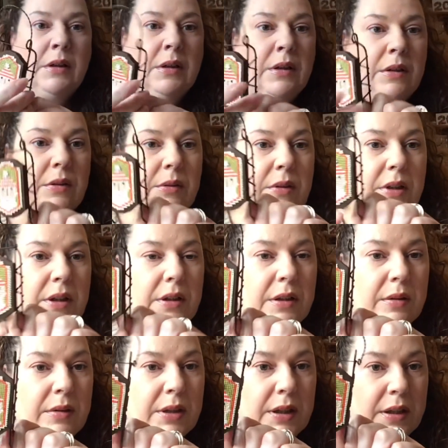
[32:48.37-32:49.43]
I'd already
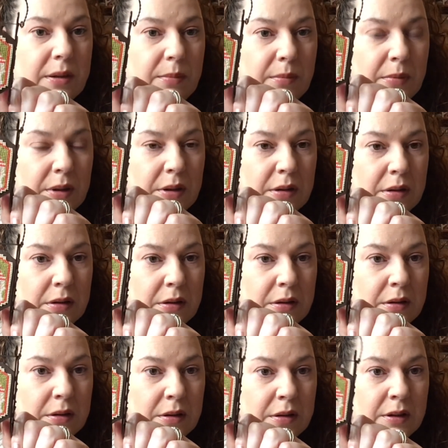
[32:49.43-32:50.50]
done him.
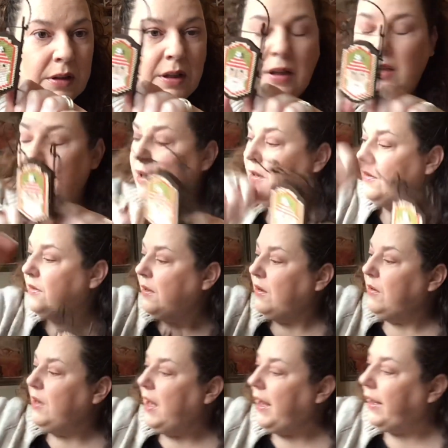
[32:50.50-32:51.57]
So
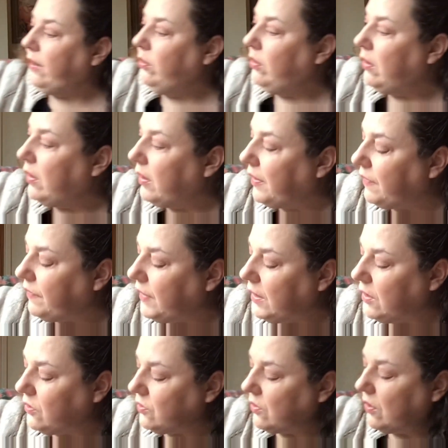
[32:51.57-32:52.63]
now I
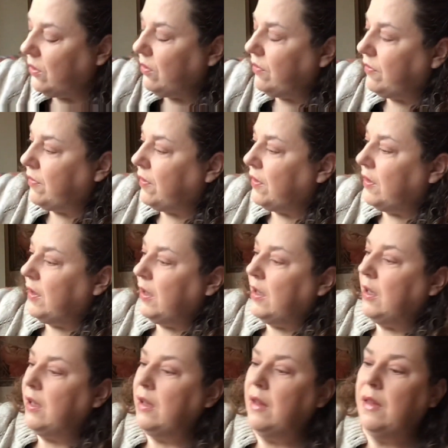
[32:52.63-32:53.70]
finished off
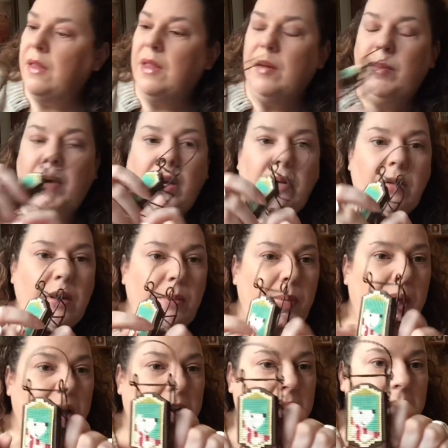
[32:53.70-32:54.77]
the polar
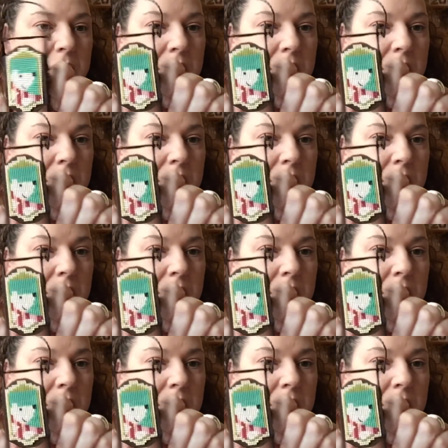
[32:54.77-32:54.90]
bear,